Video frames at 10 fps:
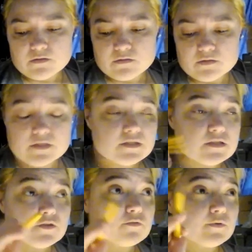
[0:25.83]
this is
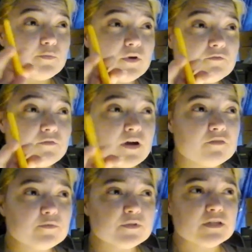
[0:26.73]
a 3.5,
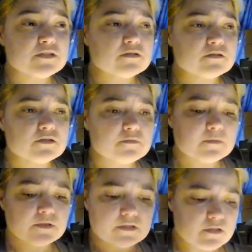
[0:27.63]
but that's just
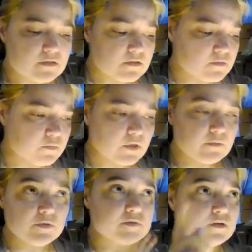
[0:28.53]
because that's what I'm
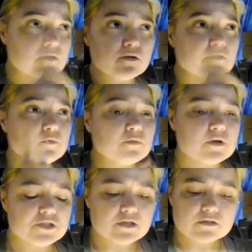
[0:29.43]
using on another
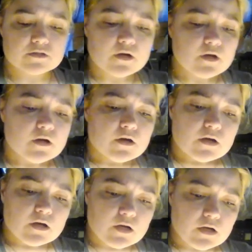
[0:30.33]
project.
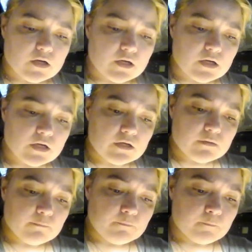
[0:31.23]

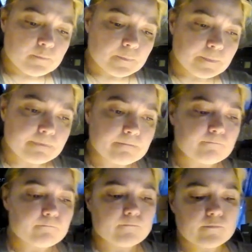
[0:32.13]
Um,
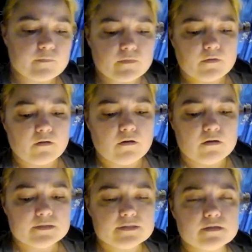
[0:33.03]

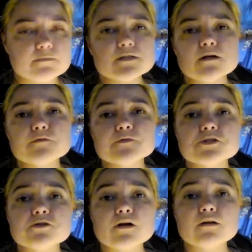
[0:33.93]
on some stuff, it's
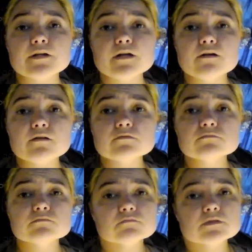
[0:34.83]
trial and error
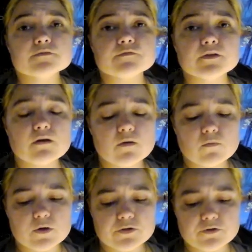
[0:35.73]
to figure out
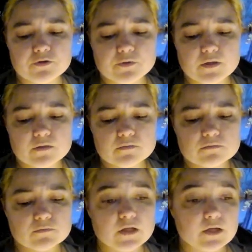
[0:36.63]
what you're doing,
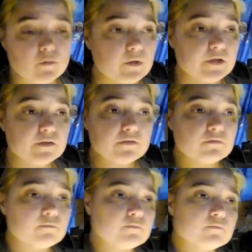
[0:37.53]
like with
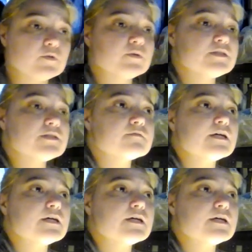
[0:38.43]
doing stuffed